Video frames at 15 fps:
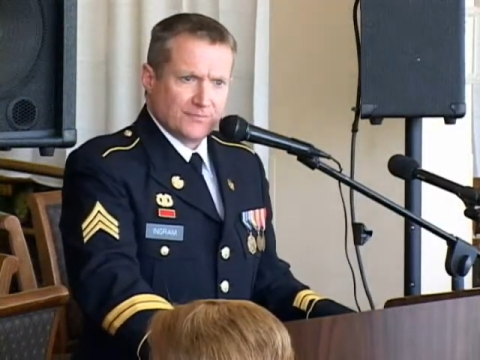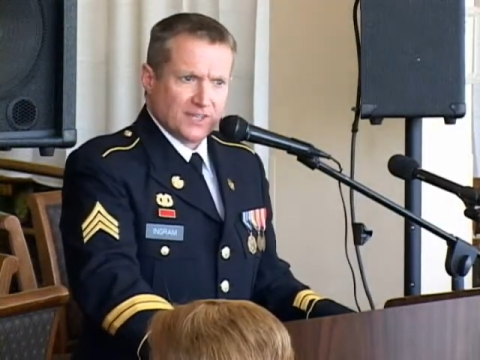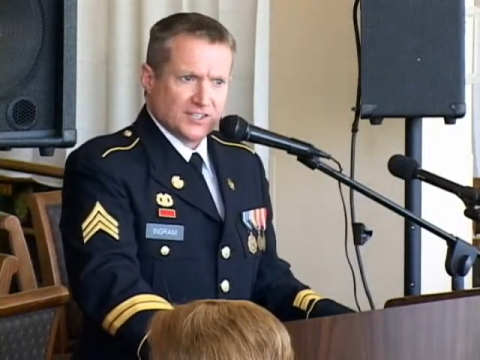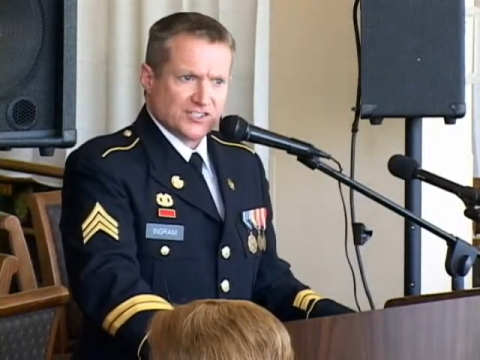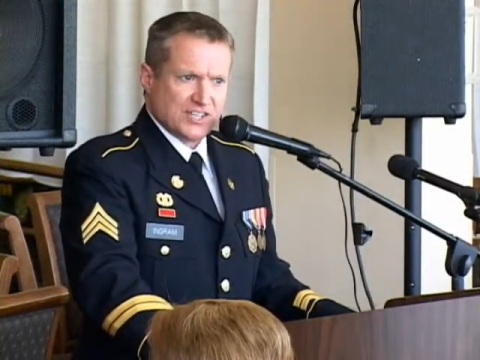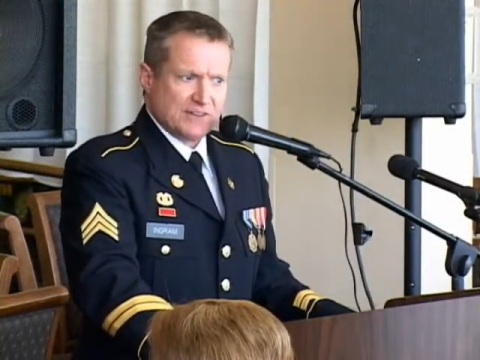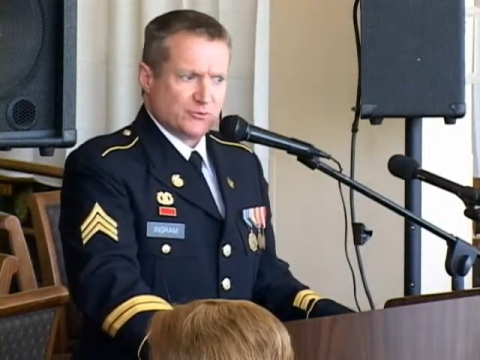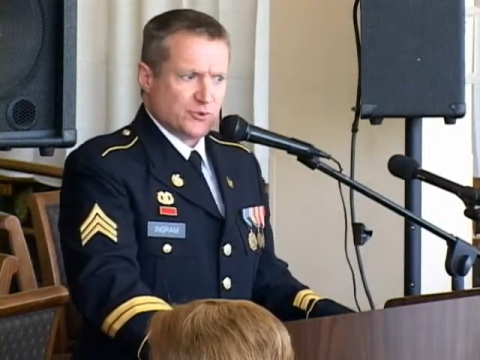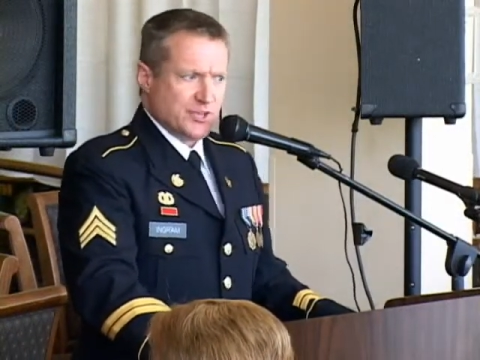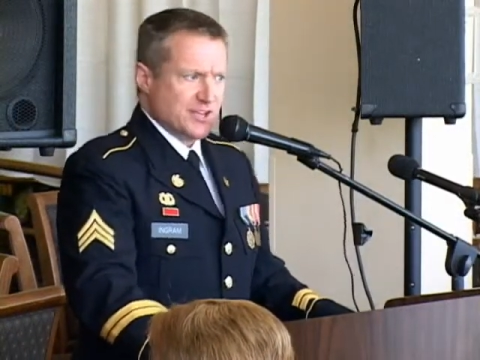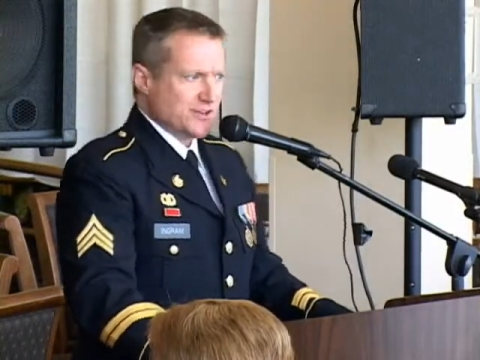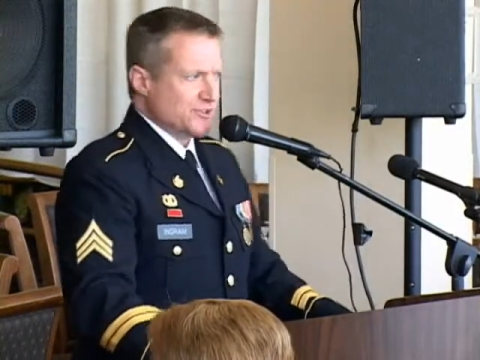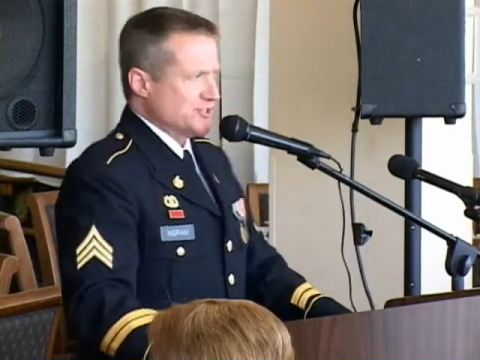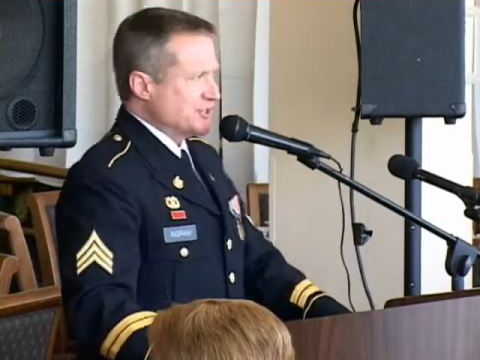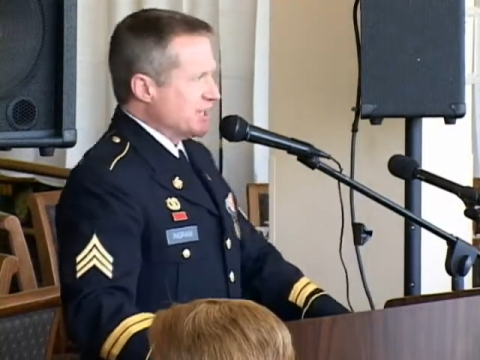several
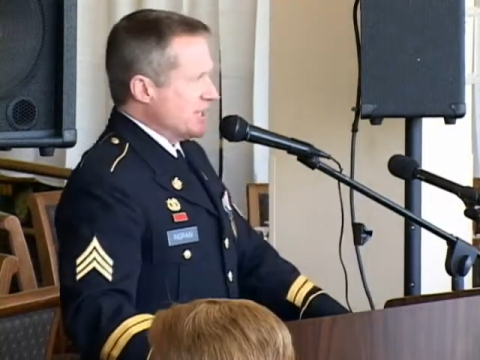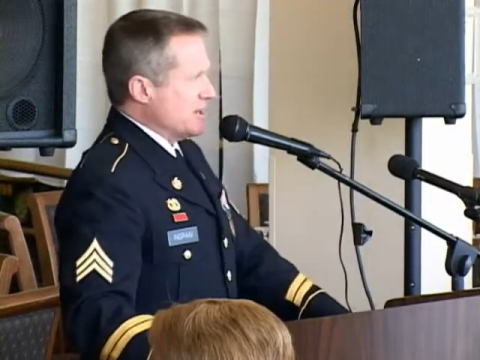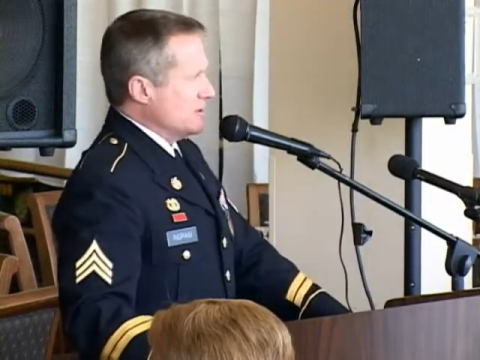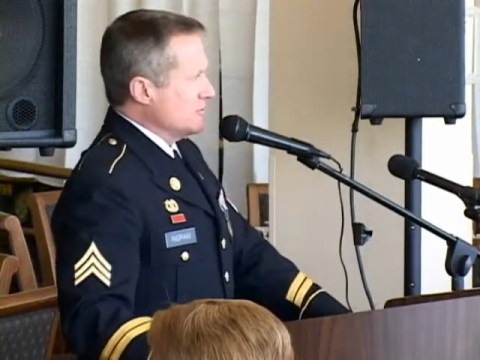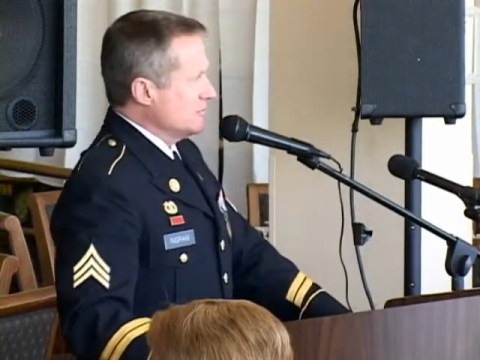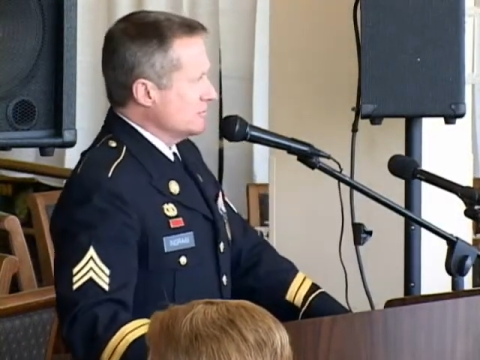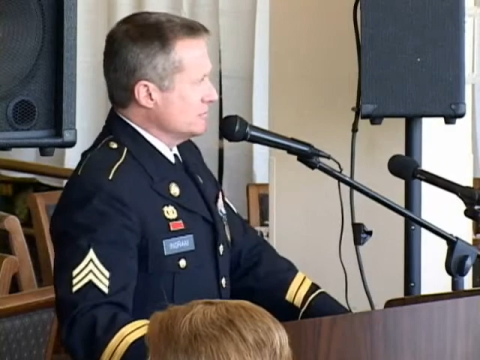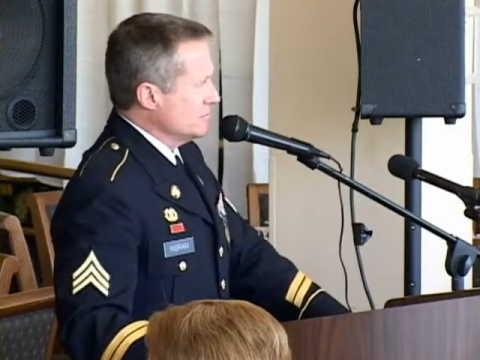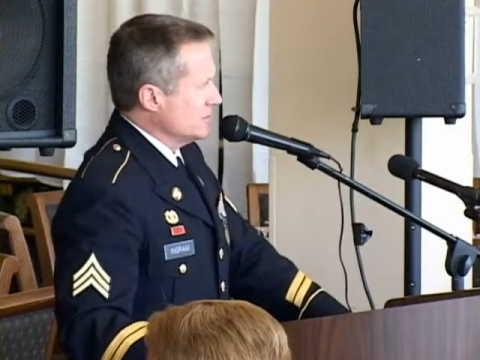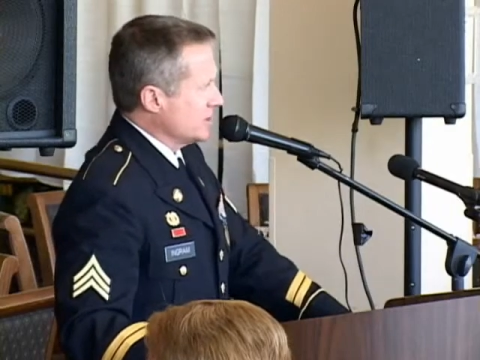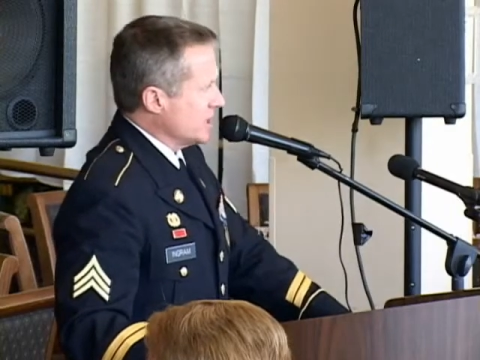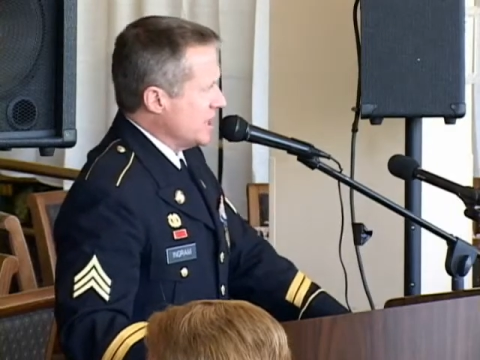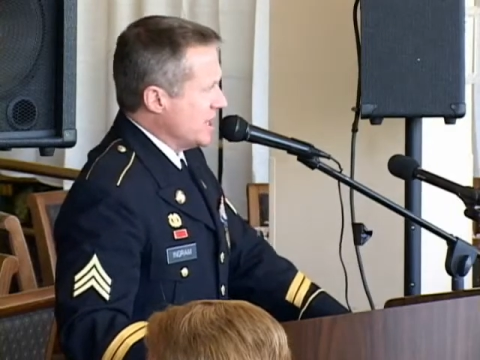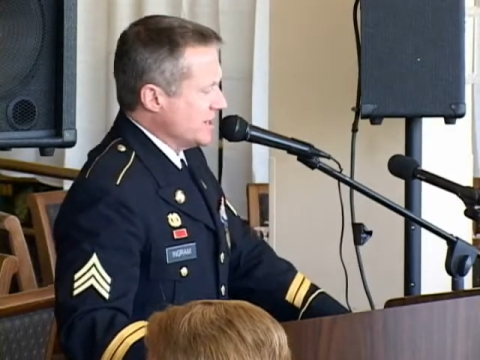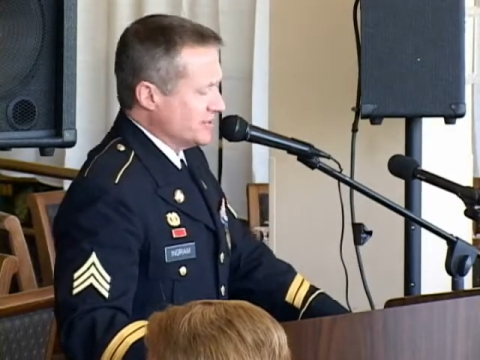years ago,
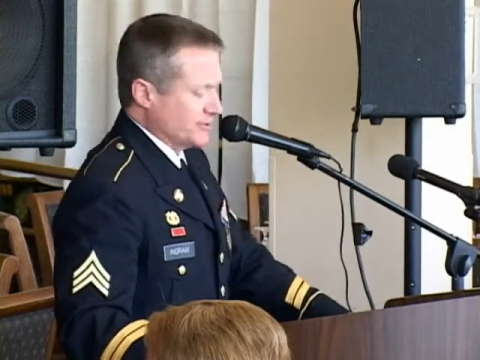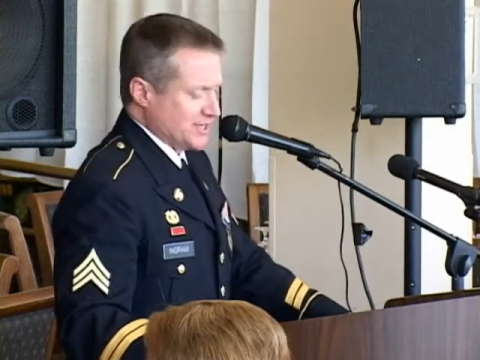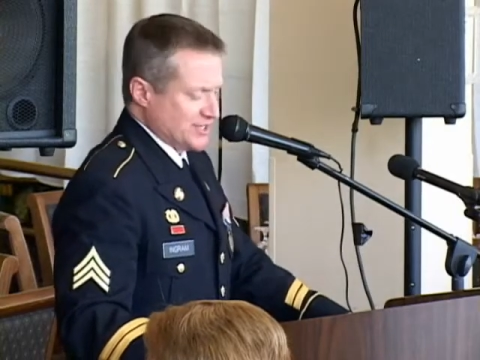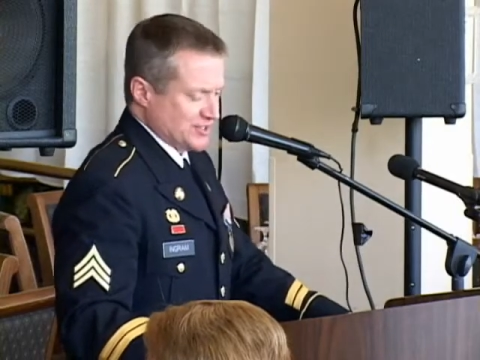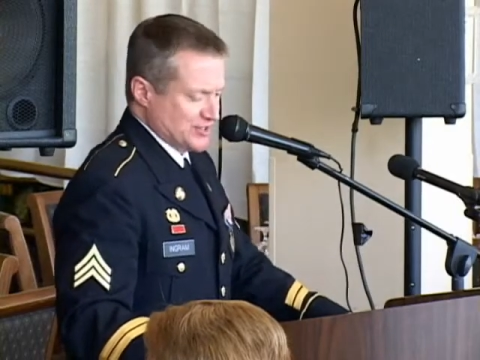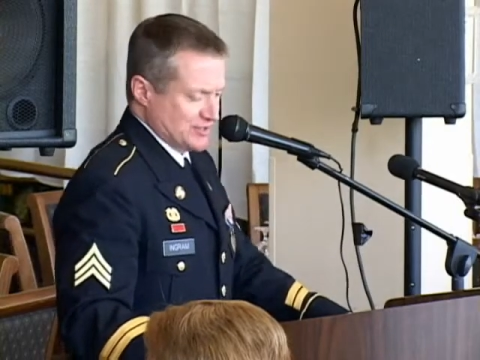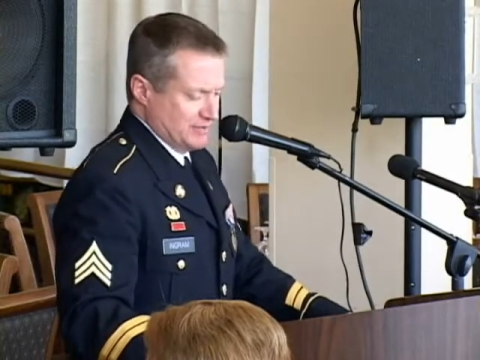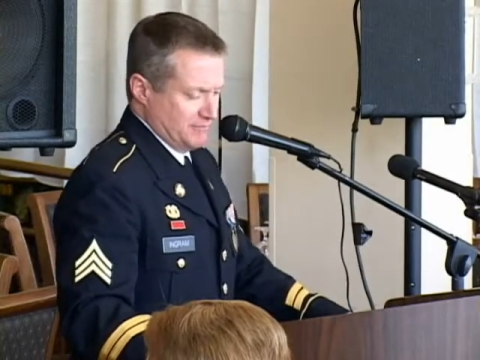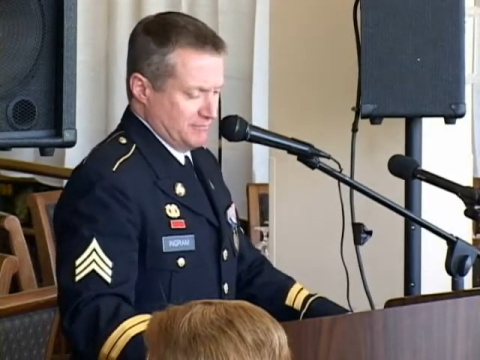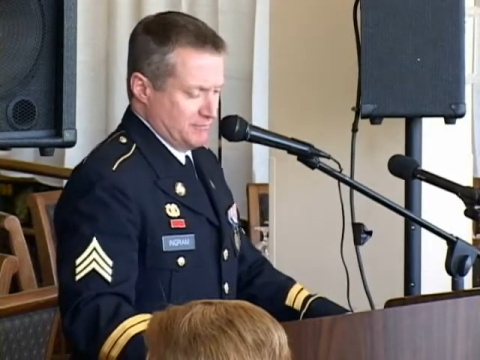Congress